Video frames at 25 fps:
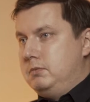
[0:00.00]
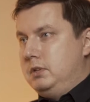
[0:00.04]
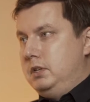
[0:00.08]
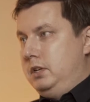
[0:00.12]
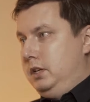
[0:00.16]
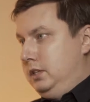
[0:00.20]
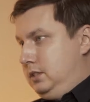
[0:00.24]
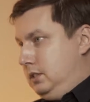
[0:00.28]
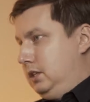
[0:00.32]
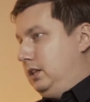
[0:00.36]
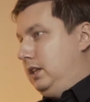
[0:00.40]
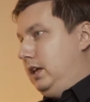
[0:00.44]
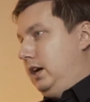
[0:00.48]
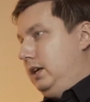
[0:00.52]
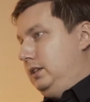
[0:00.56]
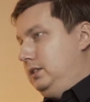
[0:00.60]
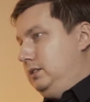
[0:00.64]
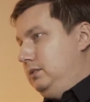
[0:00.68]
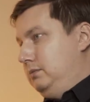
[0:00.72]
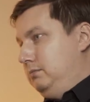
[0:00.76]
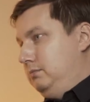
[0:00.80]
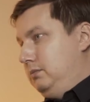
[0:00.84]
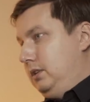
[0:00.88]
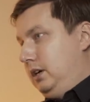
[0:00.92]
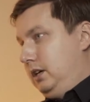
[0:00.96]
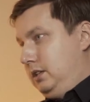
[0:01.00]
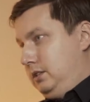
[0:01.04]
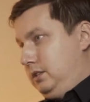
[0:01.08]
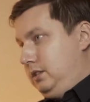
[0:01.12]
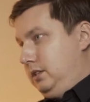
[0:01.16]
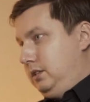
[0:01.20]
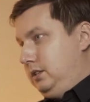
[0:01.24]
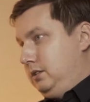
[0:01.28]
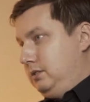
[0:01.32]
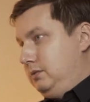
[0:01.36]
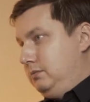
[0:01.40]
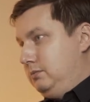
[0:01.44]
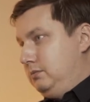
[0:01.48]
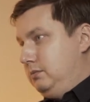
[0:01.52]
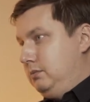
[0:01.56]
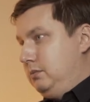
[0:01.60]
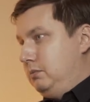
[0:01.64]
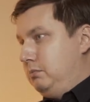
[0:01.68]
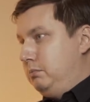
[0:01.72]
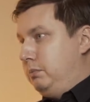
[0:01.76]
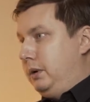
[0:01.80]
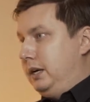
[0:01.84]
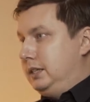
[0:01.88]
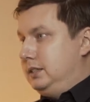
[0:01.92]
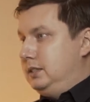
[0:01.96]
It's a lot, I think,
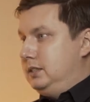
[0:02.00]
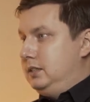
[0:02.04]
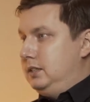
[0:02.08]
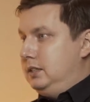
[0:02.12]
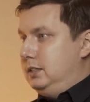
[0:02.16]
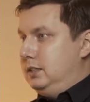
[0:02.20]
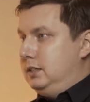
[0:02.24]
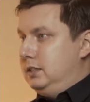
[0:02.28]
but